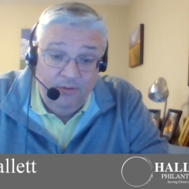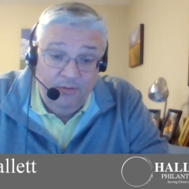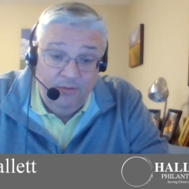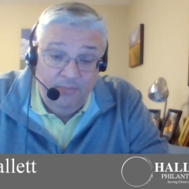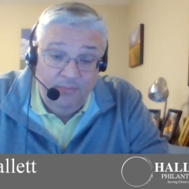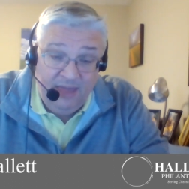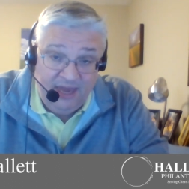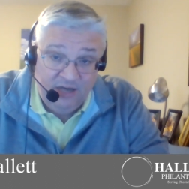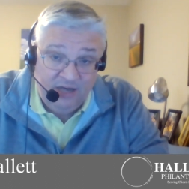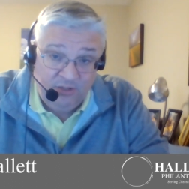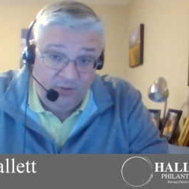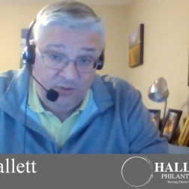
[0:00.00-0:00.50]

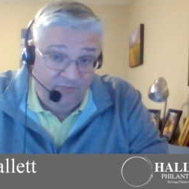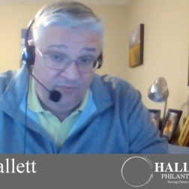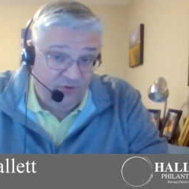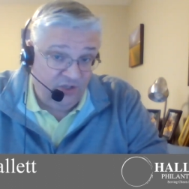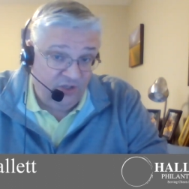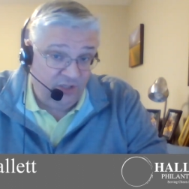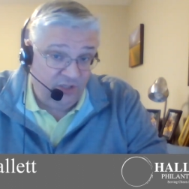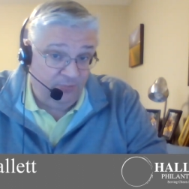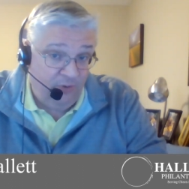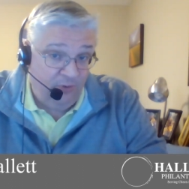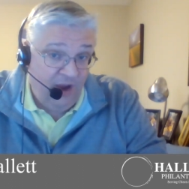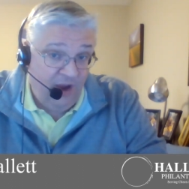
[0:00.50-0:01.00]
management
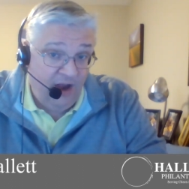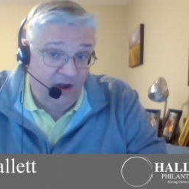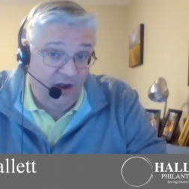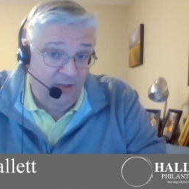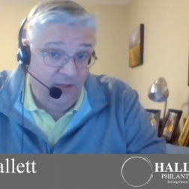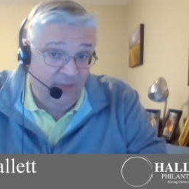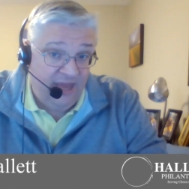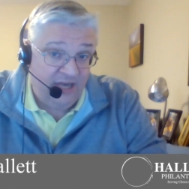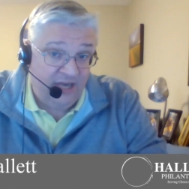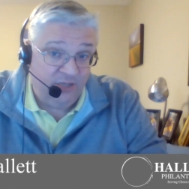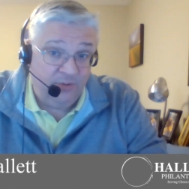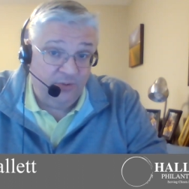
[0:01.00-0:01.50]
versus priority
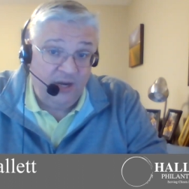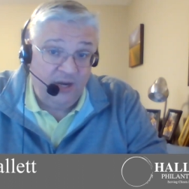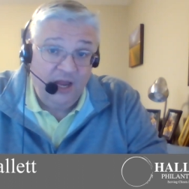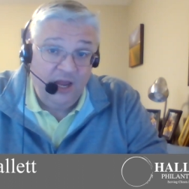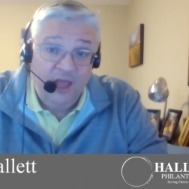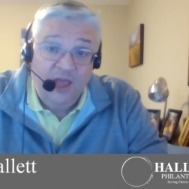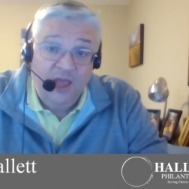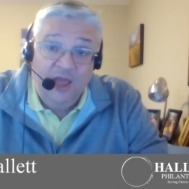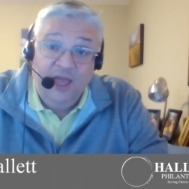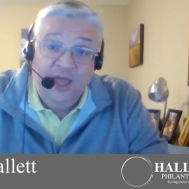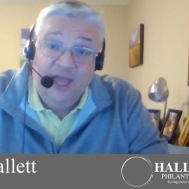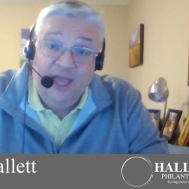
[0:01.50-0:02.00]
management,
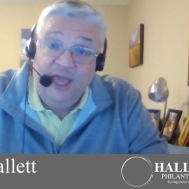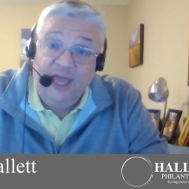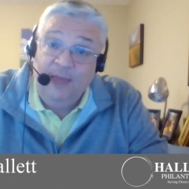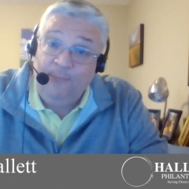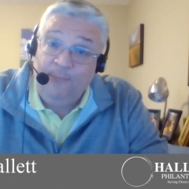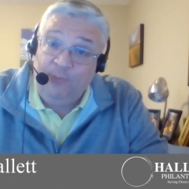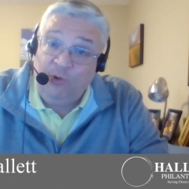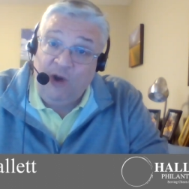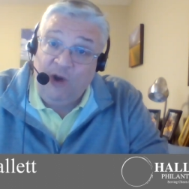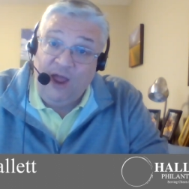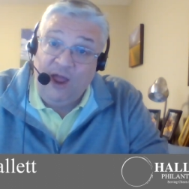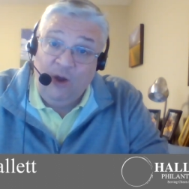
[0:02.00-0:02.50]

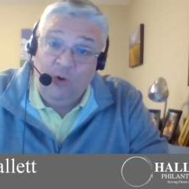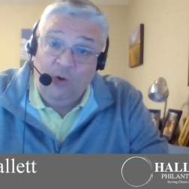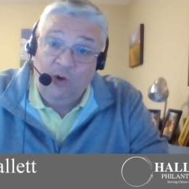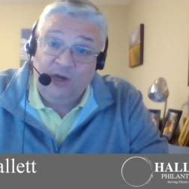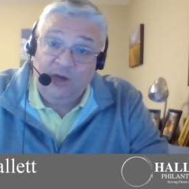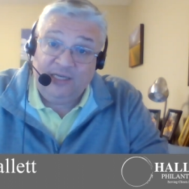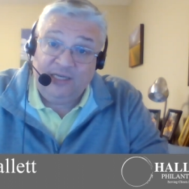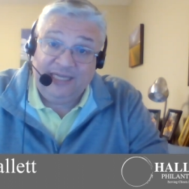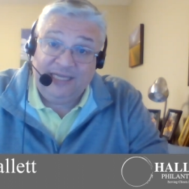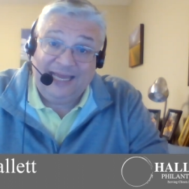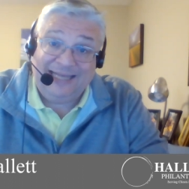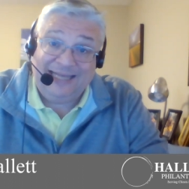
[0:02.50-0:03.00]
it
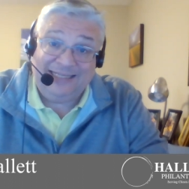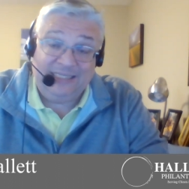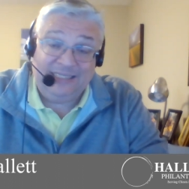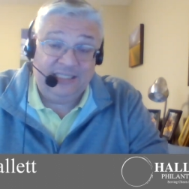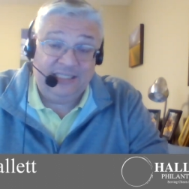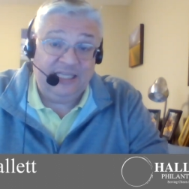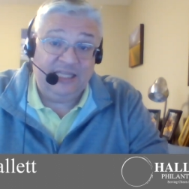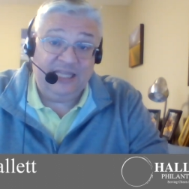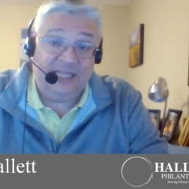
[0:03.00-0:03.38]
prioritizes the